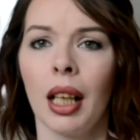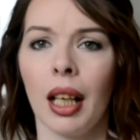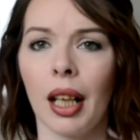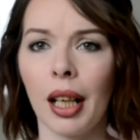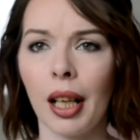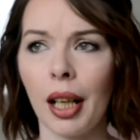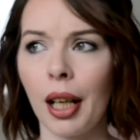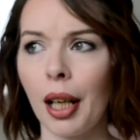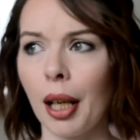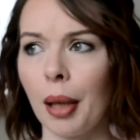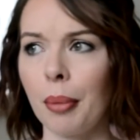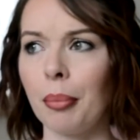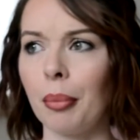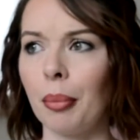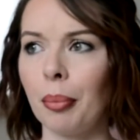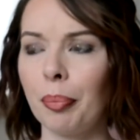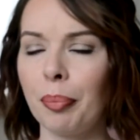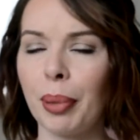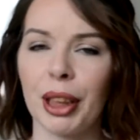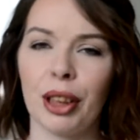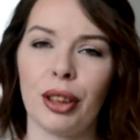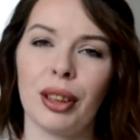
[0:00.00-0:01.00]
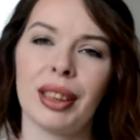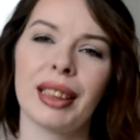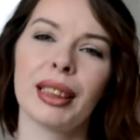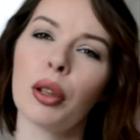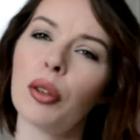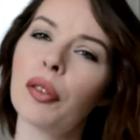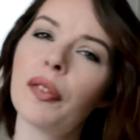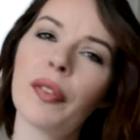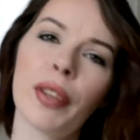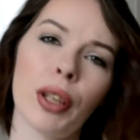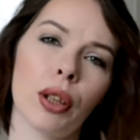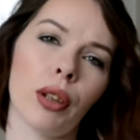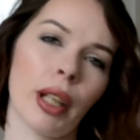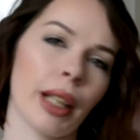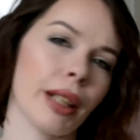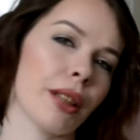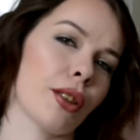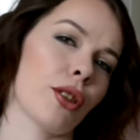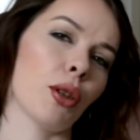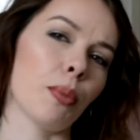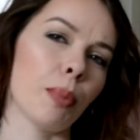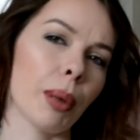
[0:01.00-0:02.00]
but you still feel like
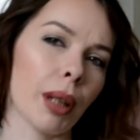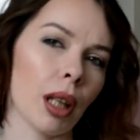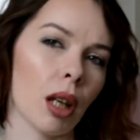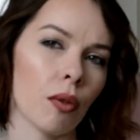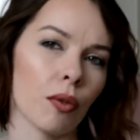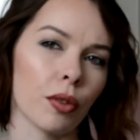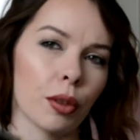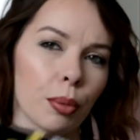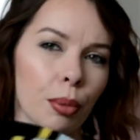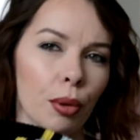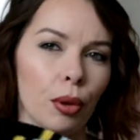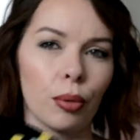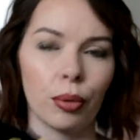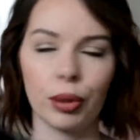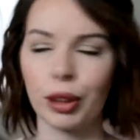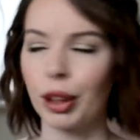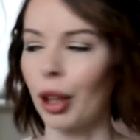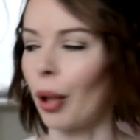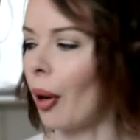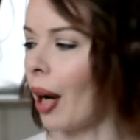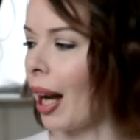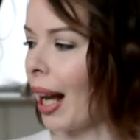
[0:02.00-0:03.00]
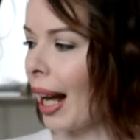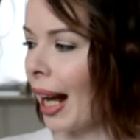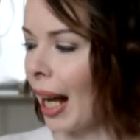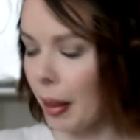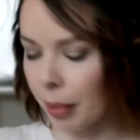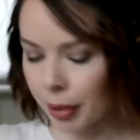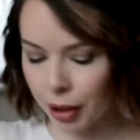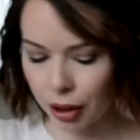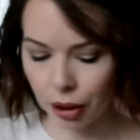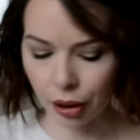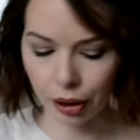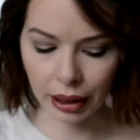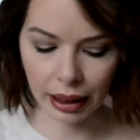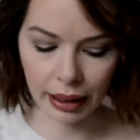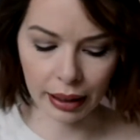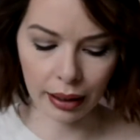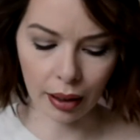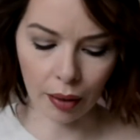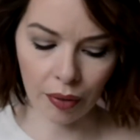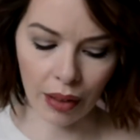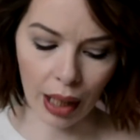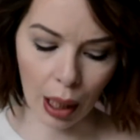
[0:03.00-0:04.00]
super comfortable. So I absolutely
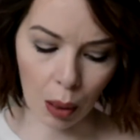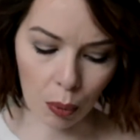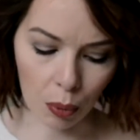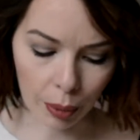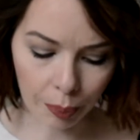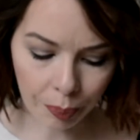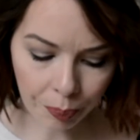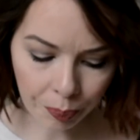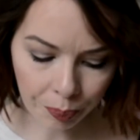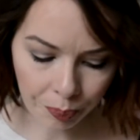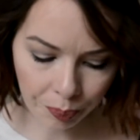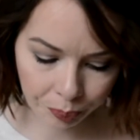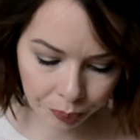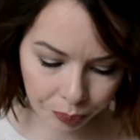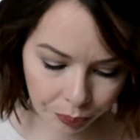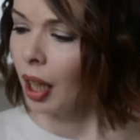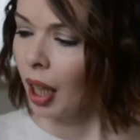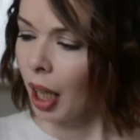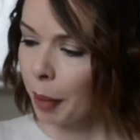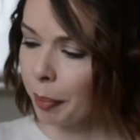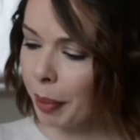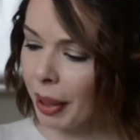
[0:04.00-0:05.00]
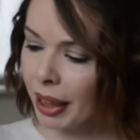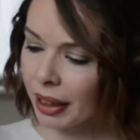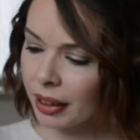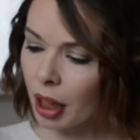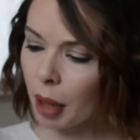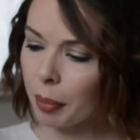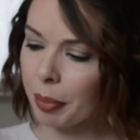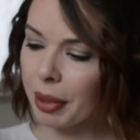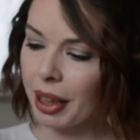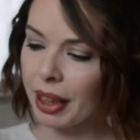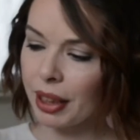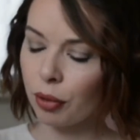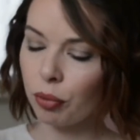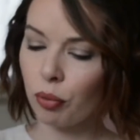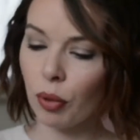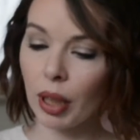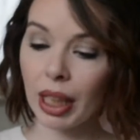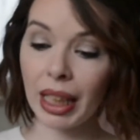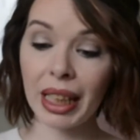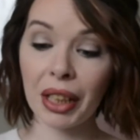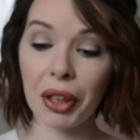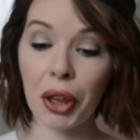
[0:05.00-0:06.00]
love that one. I picked up this
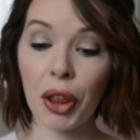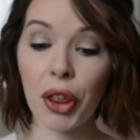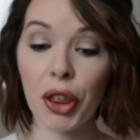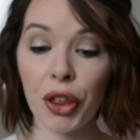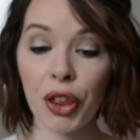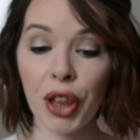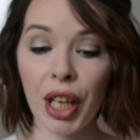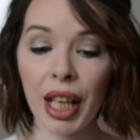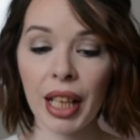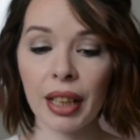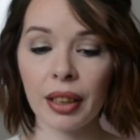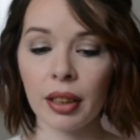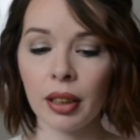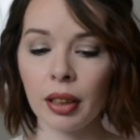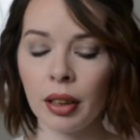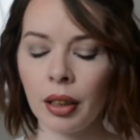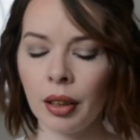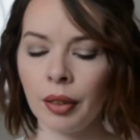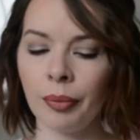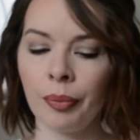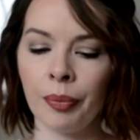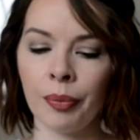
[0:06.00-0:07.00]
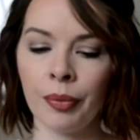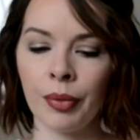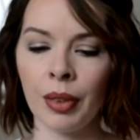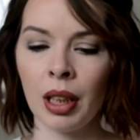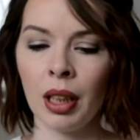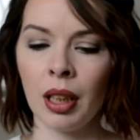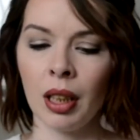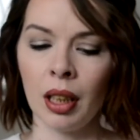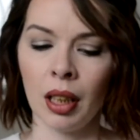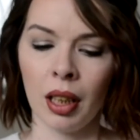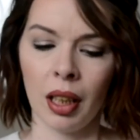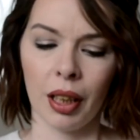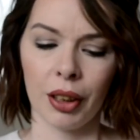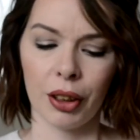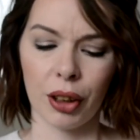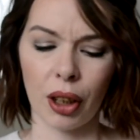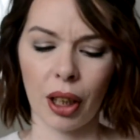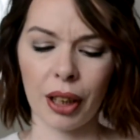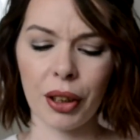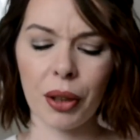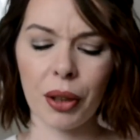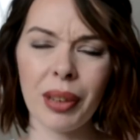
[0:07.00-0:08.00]
really thin,
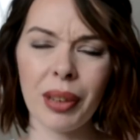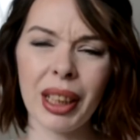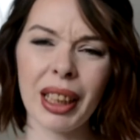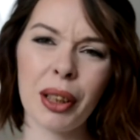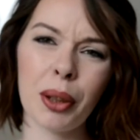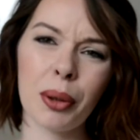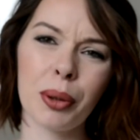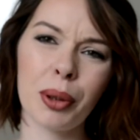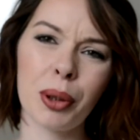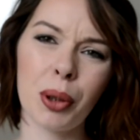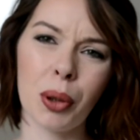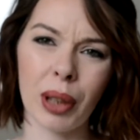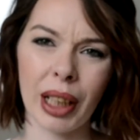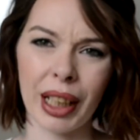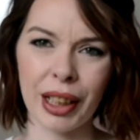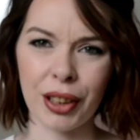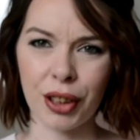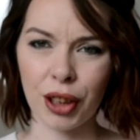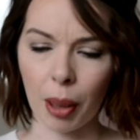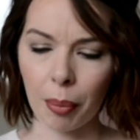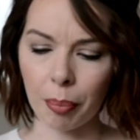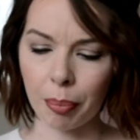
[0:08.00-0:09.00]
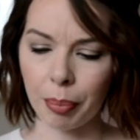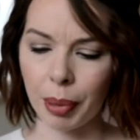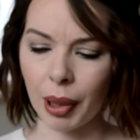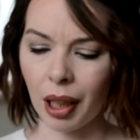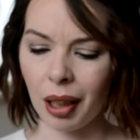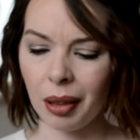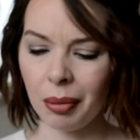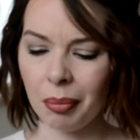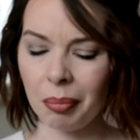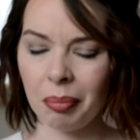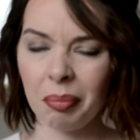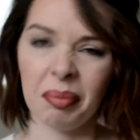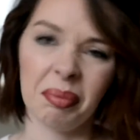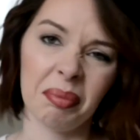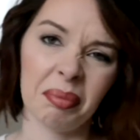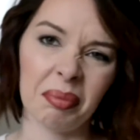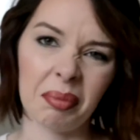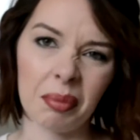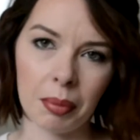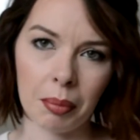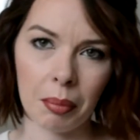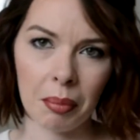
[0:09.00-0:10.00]
I think you can call it a jumper,
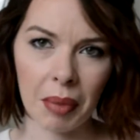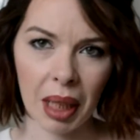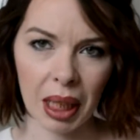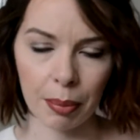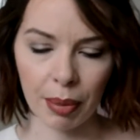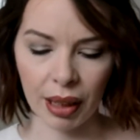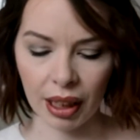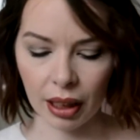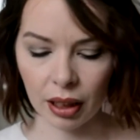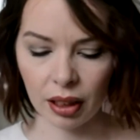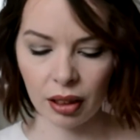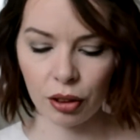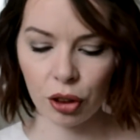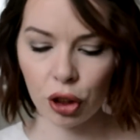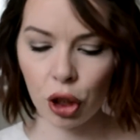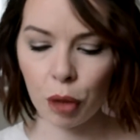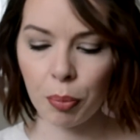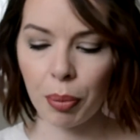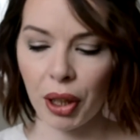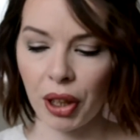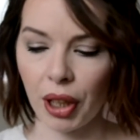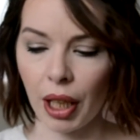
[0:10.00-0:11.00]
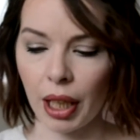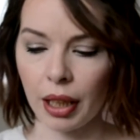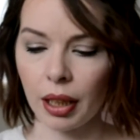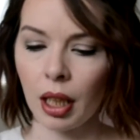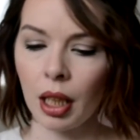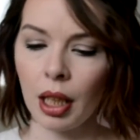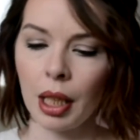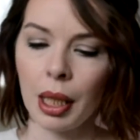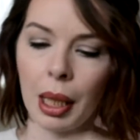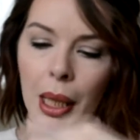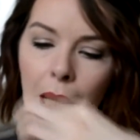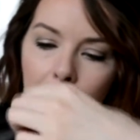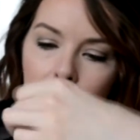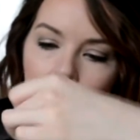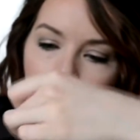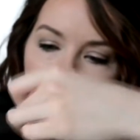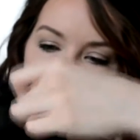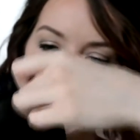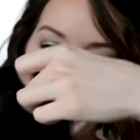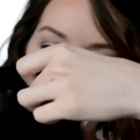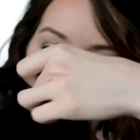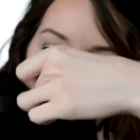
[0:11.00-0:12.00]
maybe super thin
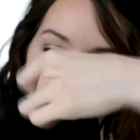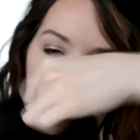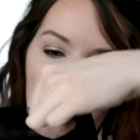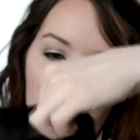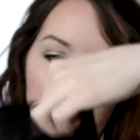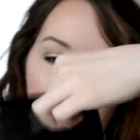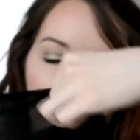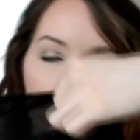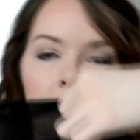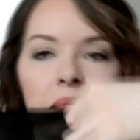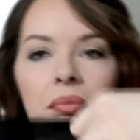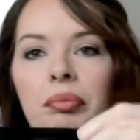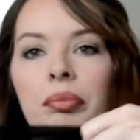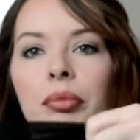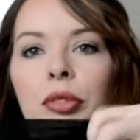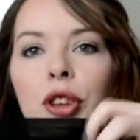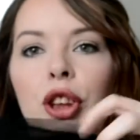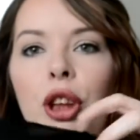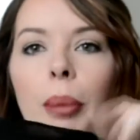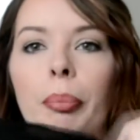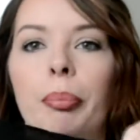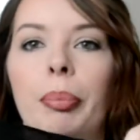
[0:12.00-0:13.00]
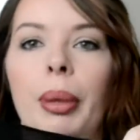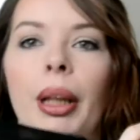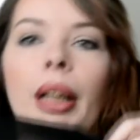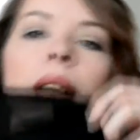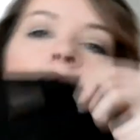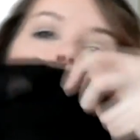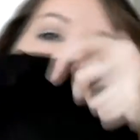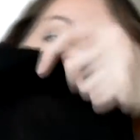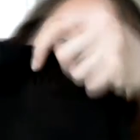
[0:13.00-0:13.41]
black jumper.